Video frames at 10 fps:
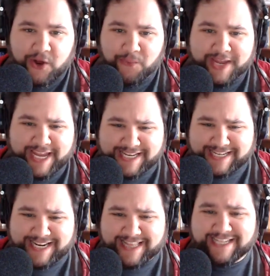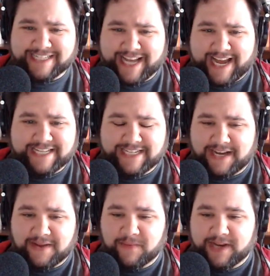we hinted at this last
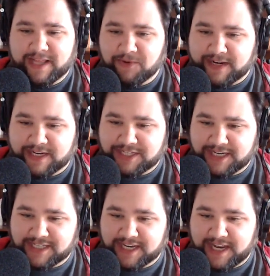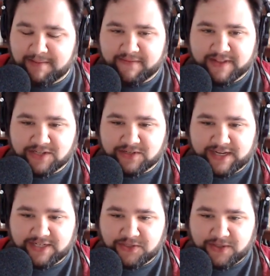time, but I think we're going to change the name of this,
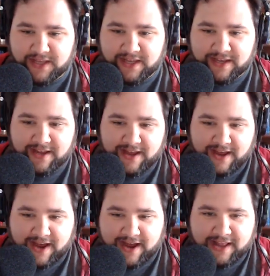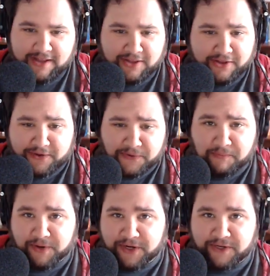right, to the
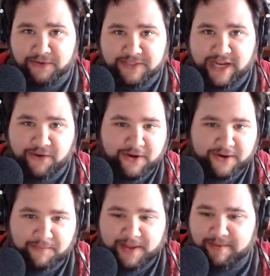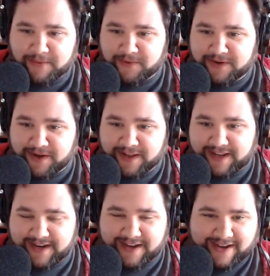Gutenberg News Hour, maybe we'll call
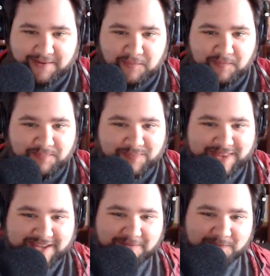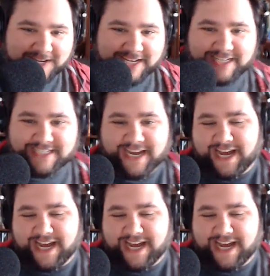it. Because